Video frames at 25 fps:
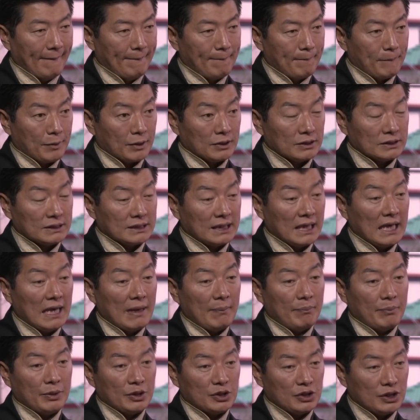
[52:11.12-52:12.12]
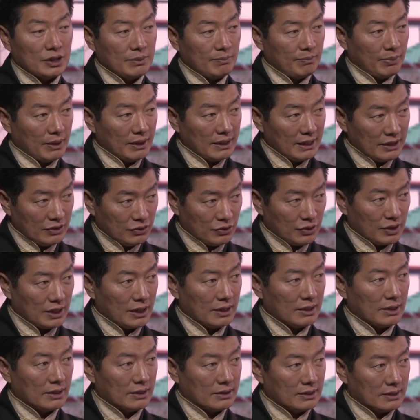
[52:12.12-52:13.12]
because they are better
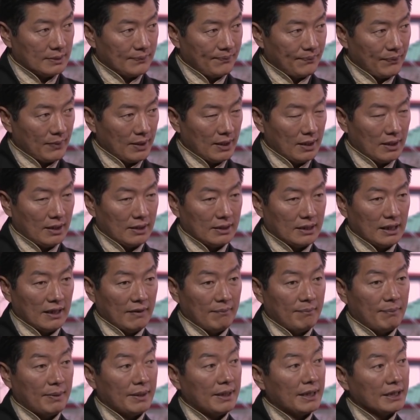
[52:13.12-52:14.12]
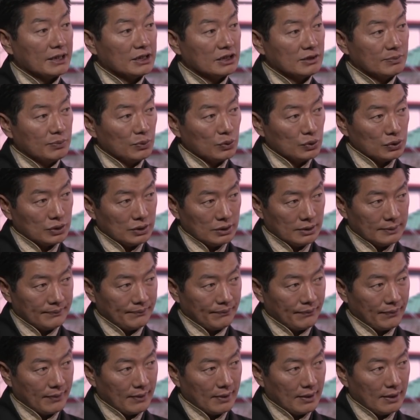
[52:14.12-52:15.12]
educated, they have better exposure.
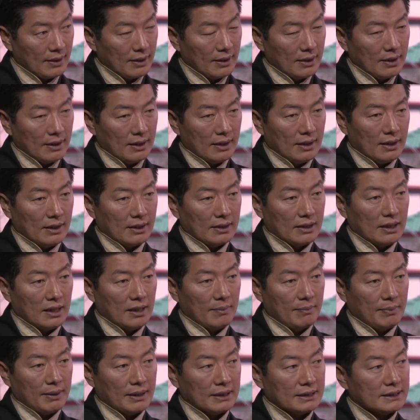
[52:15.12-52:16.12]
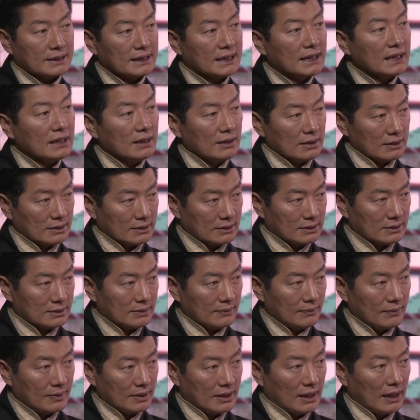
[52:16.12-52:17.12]
They have better skills
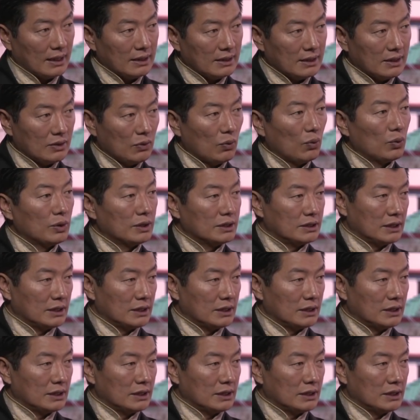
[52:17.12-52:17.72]
than the older